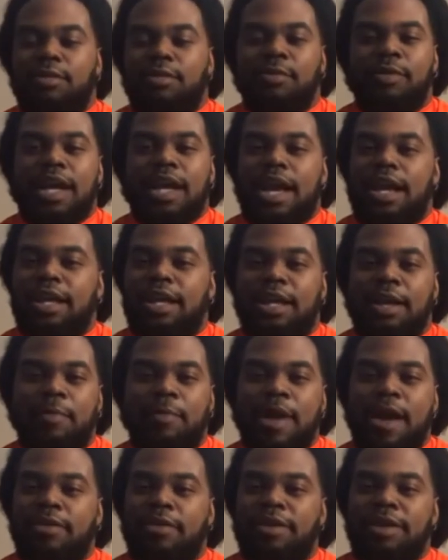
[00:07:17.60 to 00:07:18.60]
we got to
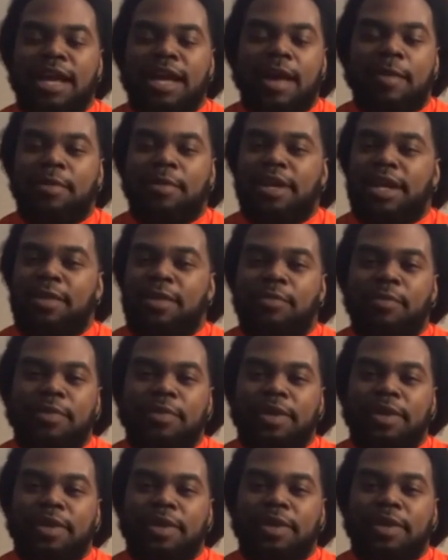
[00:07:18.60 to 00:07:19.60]
come out and dominate when
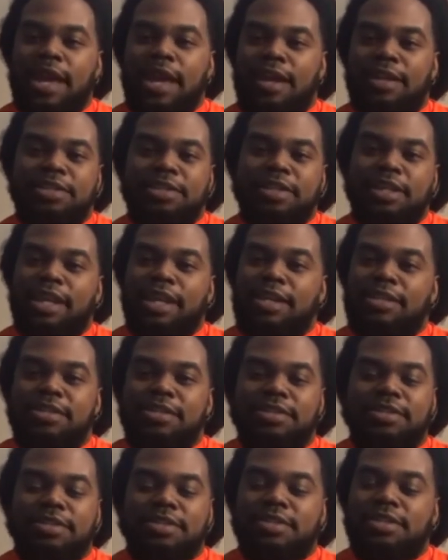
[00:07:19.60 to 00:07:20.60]
we had a chance
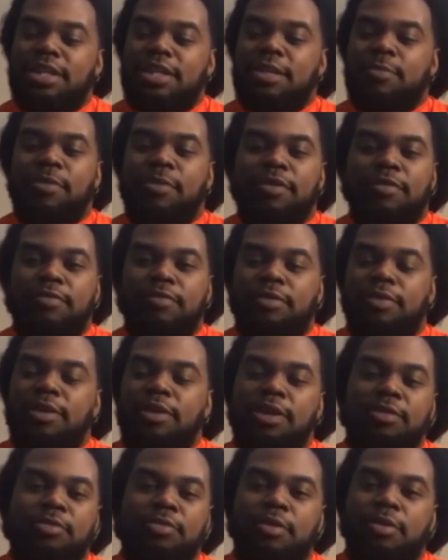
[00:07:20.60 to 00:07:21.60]
to just keep our foot in
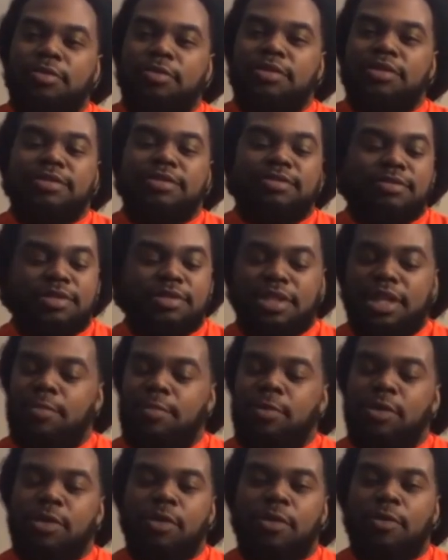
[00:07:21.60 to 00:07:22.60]
their throats, just keep
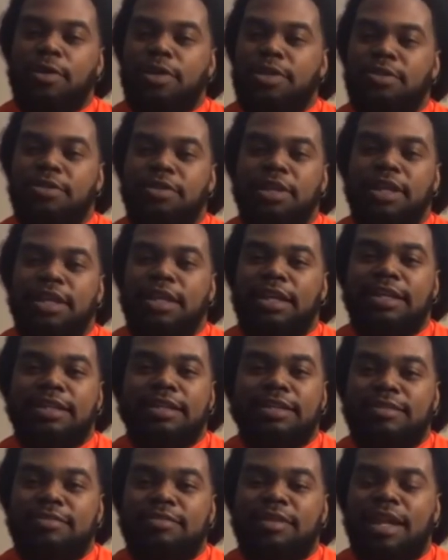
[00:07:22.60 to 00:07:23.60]
it going until the end.
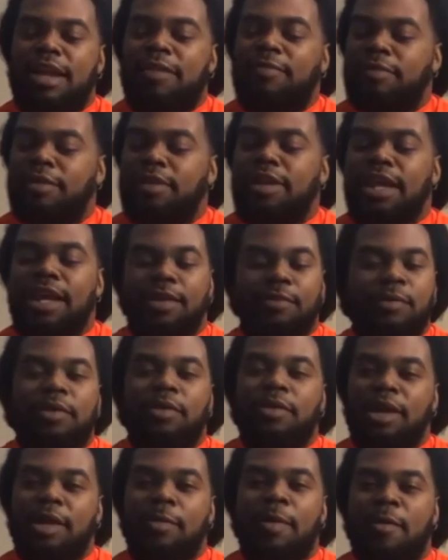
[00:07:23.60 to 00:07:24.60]
And I feel like we're
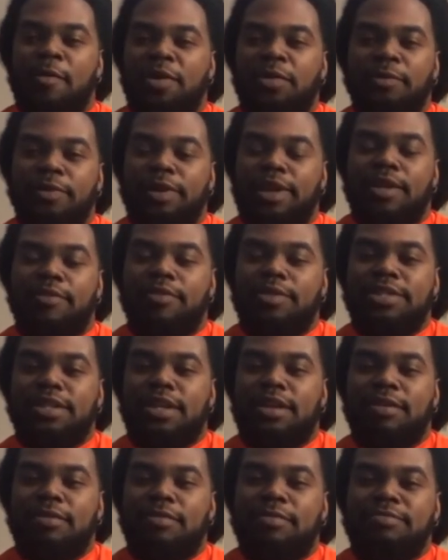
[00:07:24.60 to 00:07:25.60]
going to come out with a win every
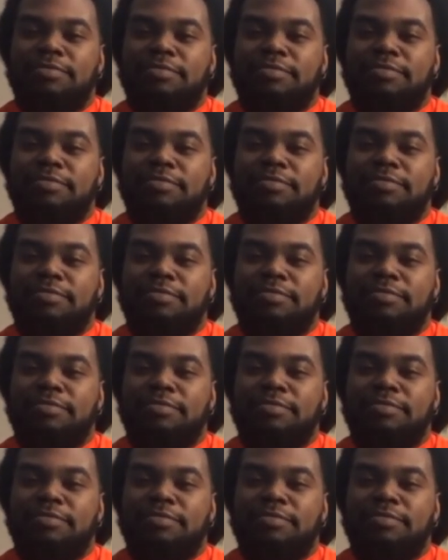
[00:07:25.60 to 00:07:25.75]
time.